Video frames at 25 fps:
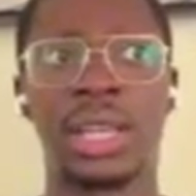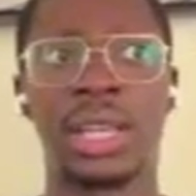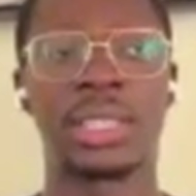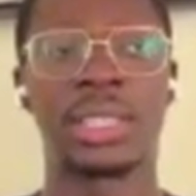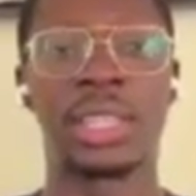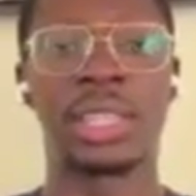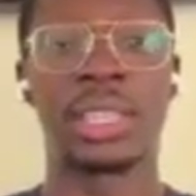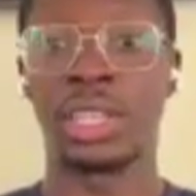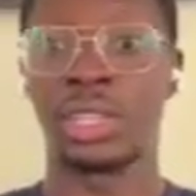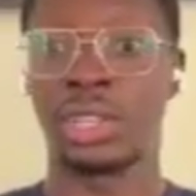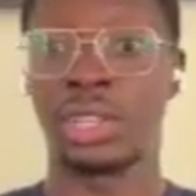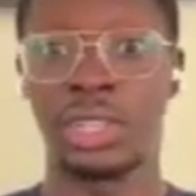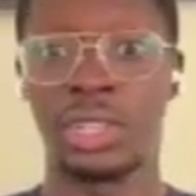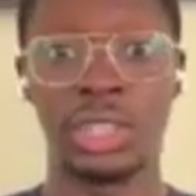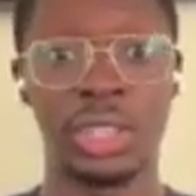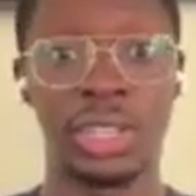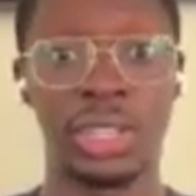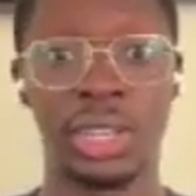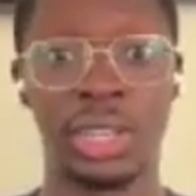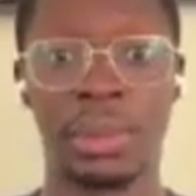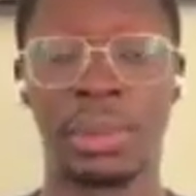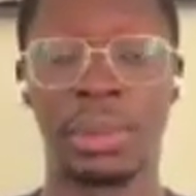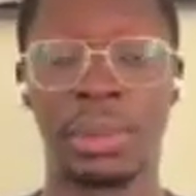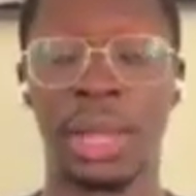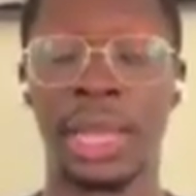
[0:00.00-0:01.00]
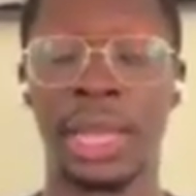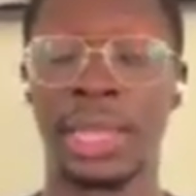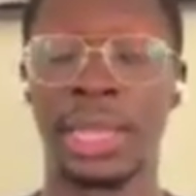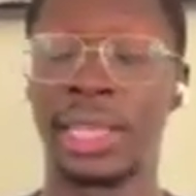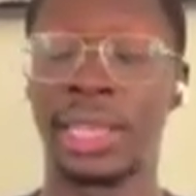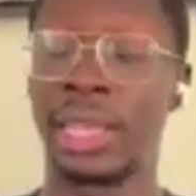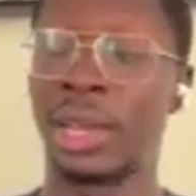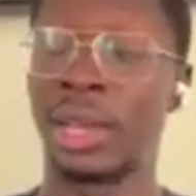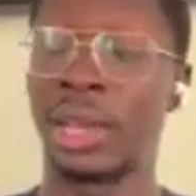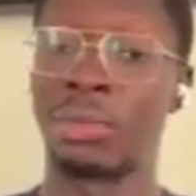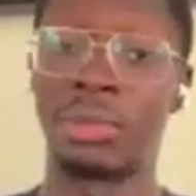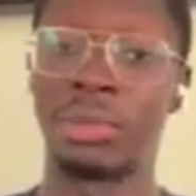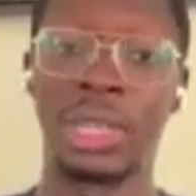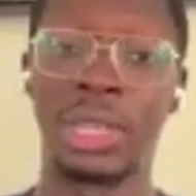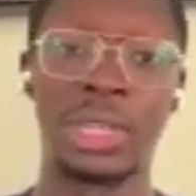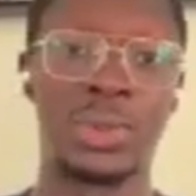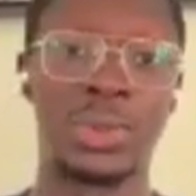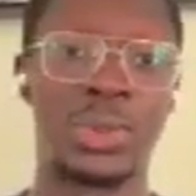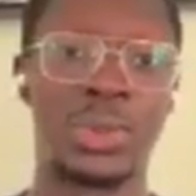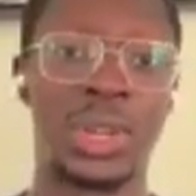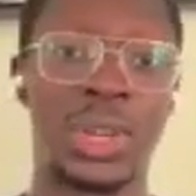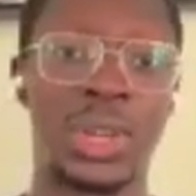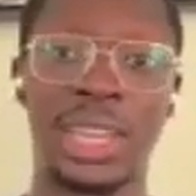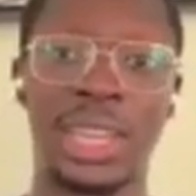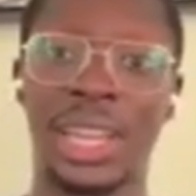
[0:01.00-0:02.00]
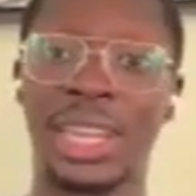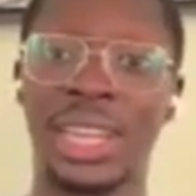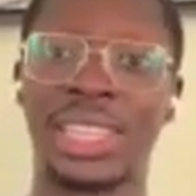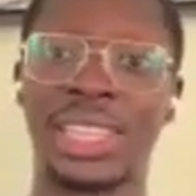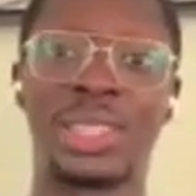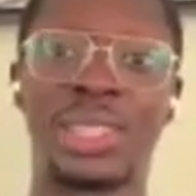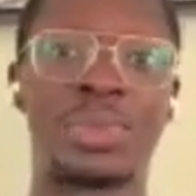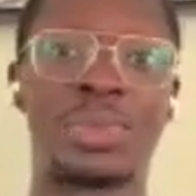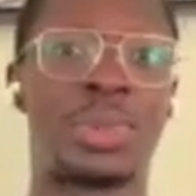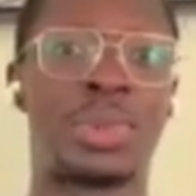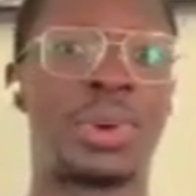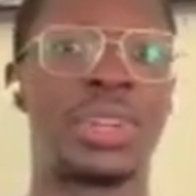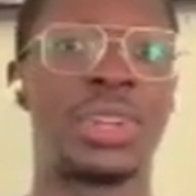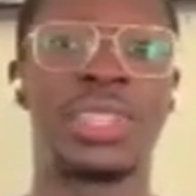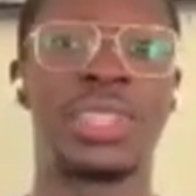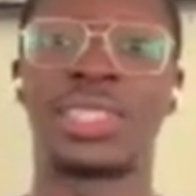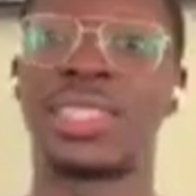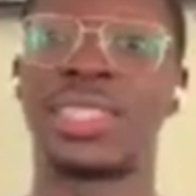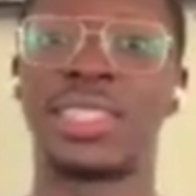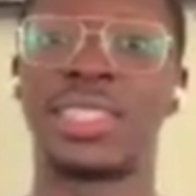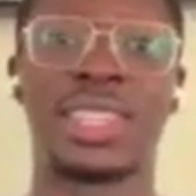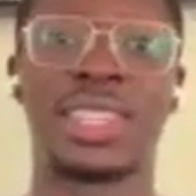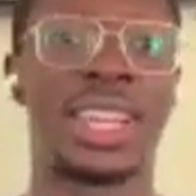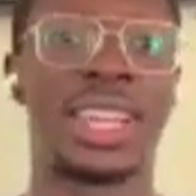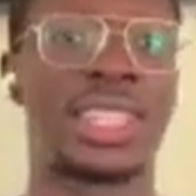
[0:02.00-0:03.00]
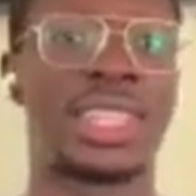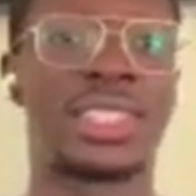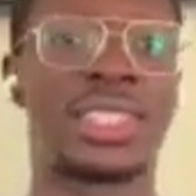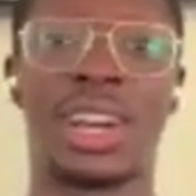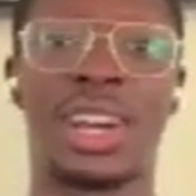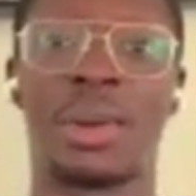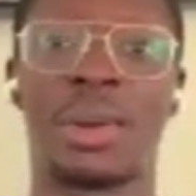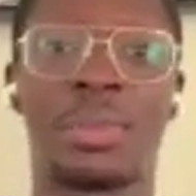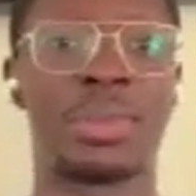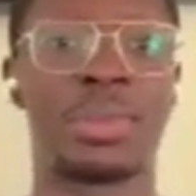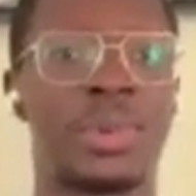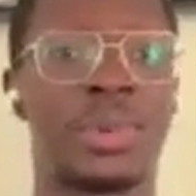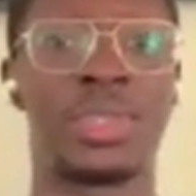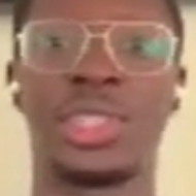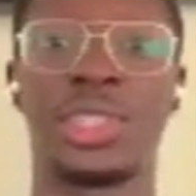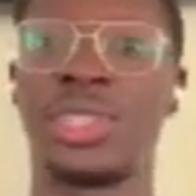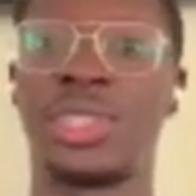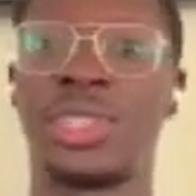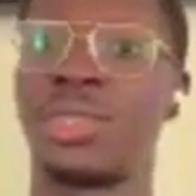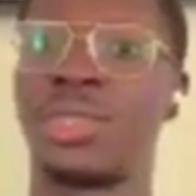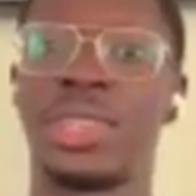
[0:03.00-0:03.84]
And it's like, you good? I'm like, yeah, we made weight. At this point, next up, what do?